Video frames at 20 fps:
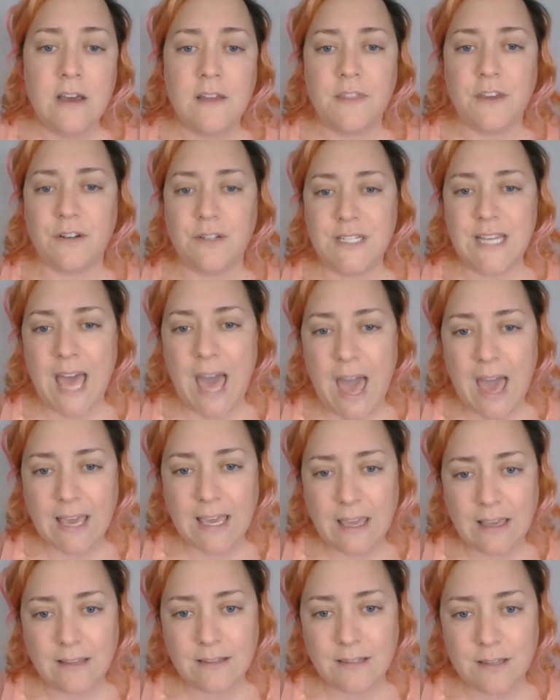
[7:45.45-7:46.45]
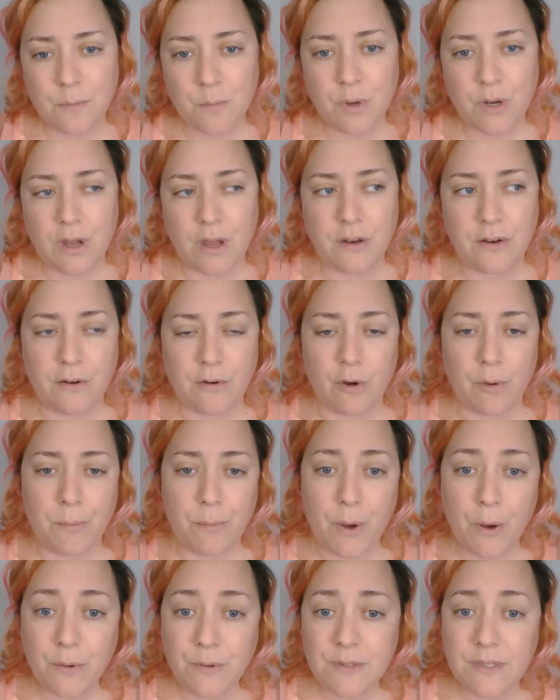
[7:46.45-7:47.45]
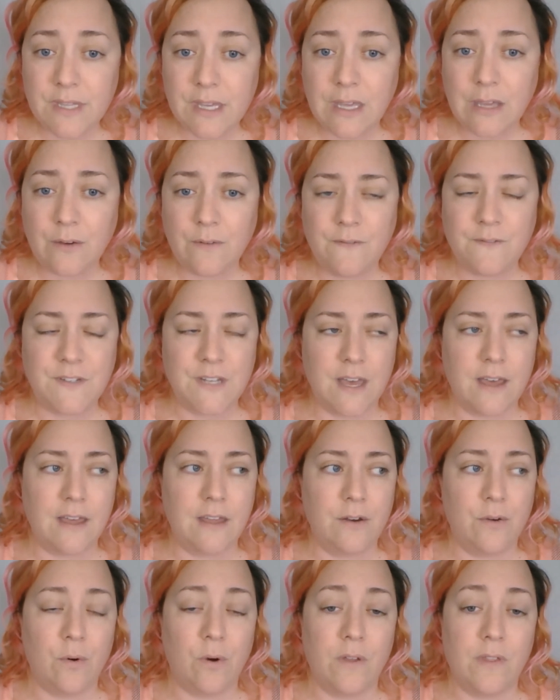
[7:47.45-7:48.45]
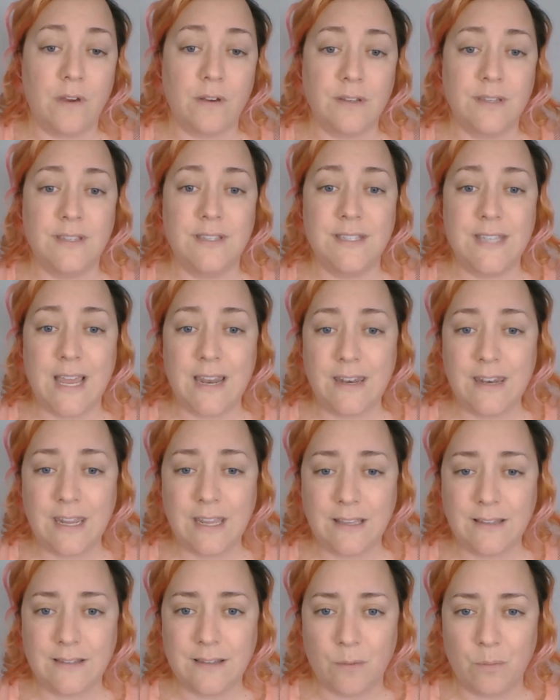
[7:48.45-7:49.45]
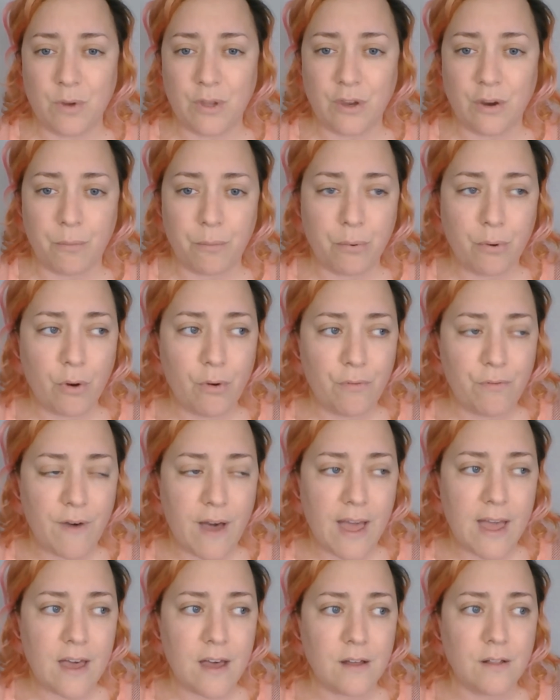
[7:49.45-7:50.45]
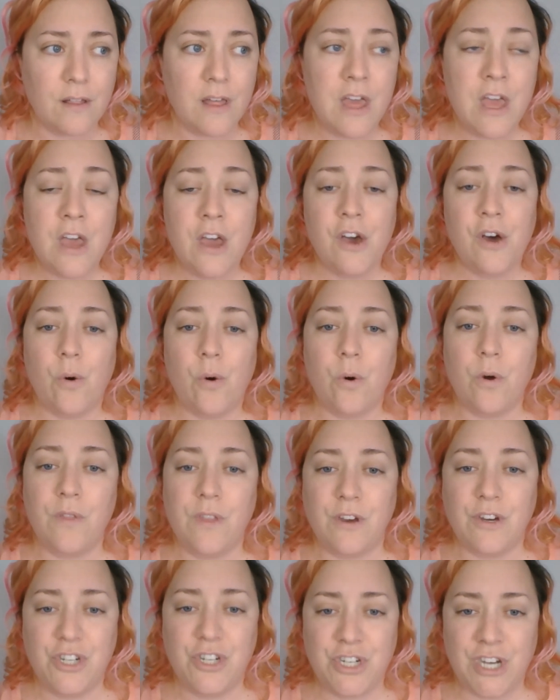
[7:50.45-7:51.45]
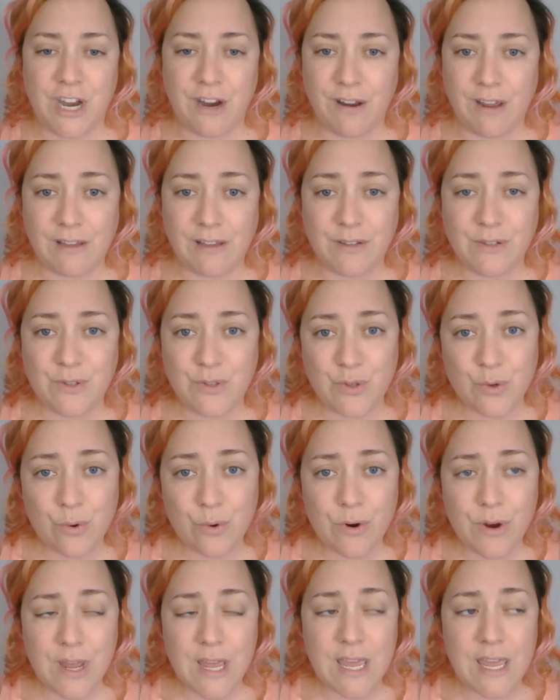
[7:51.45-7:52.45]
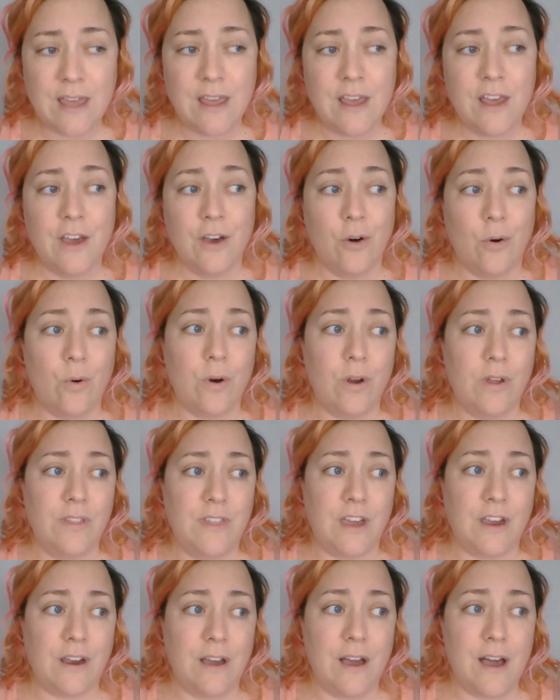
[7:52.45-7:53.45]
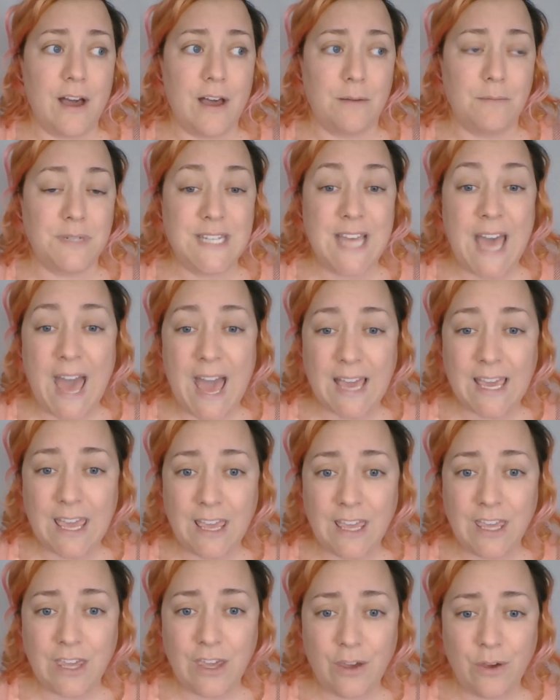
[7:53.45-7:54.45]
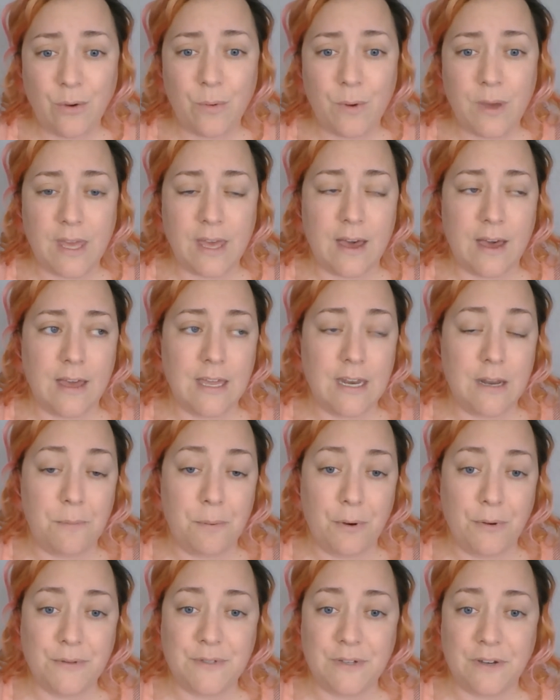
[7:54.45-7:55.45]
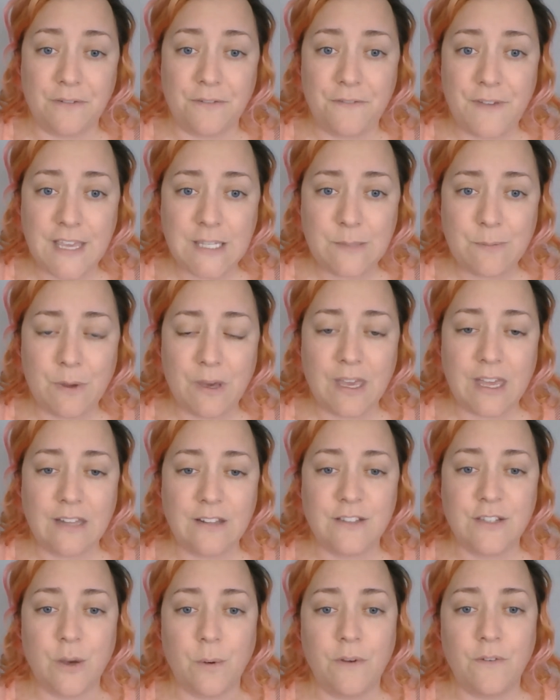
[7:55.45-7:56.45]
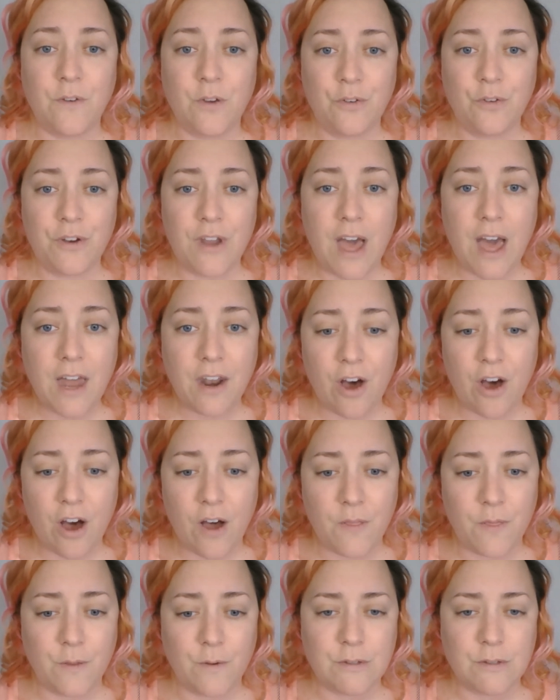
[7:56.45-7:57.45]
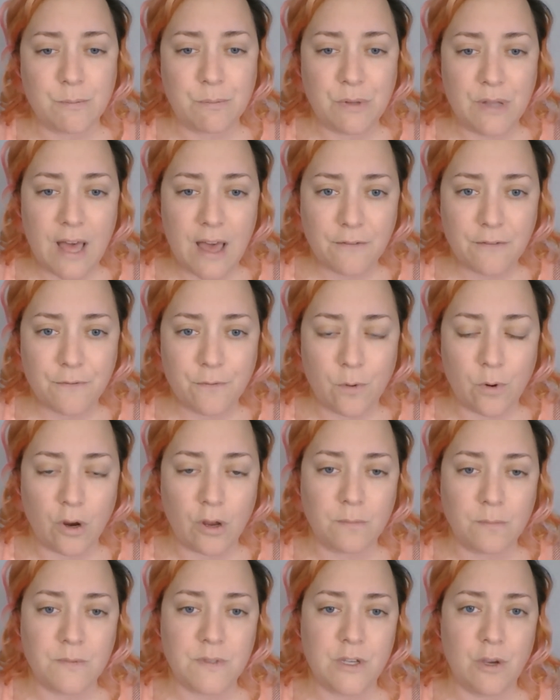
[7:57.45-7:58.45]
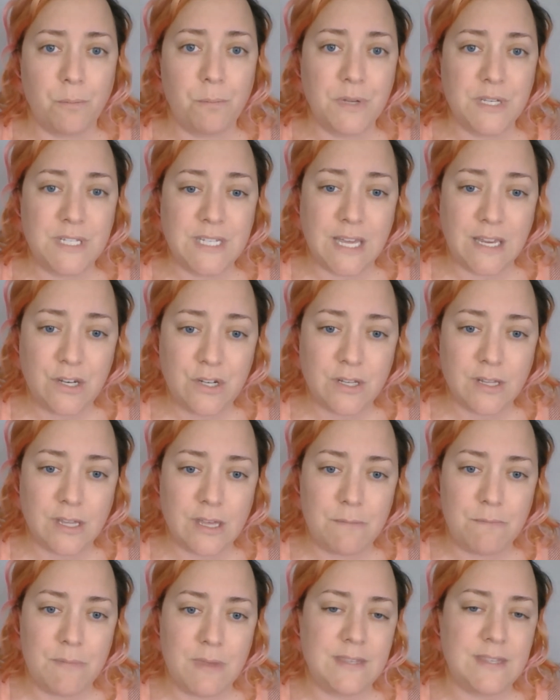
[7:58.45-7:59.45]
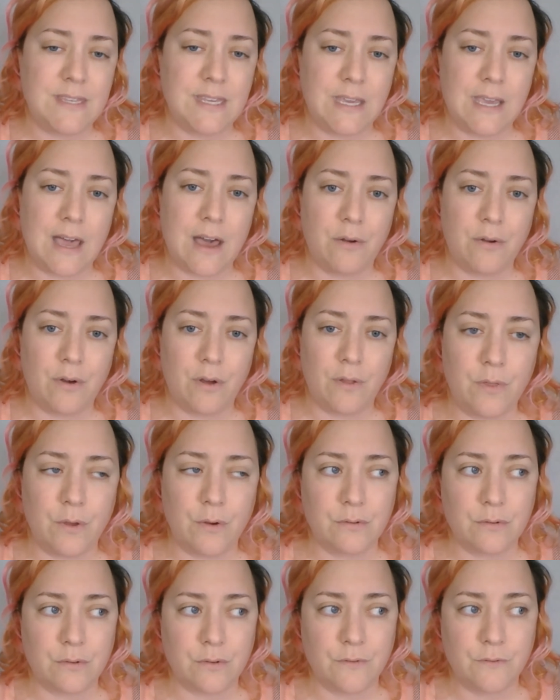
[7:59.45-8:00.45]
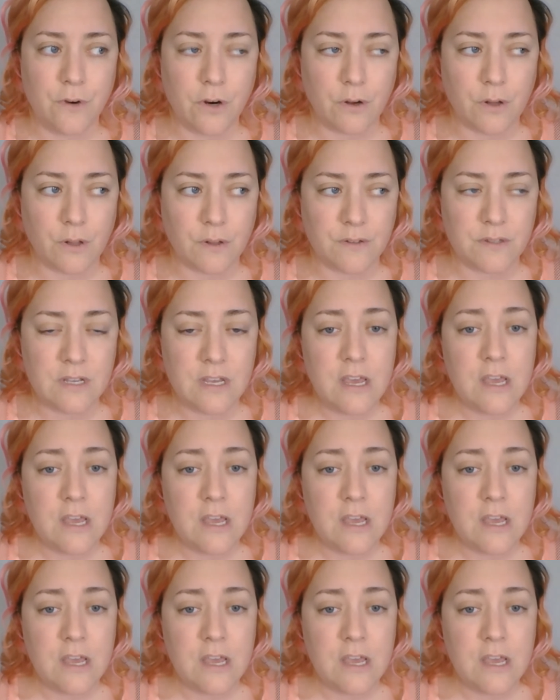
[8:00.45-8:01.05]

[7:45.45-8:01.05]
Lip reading: They're tagging someone under a post that you've done, or they're sending someone your profile, or they're sharing a story, or they're tagging you in a post on Facebook. And so if you're not on those platforms, you're potentially missing out those referrals.